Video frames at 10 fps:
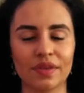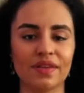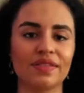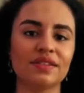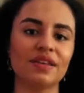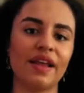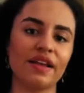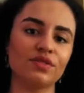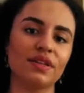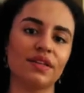It doesn't
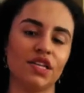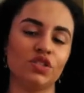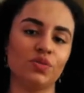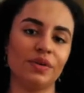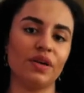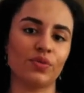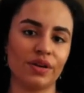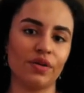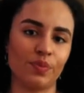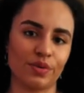actually need to be a
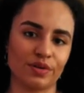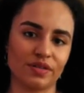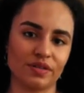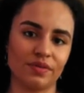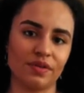real person.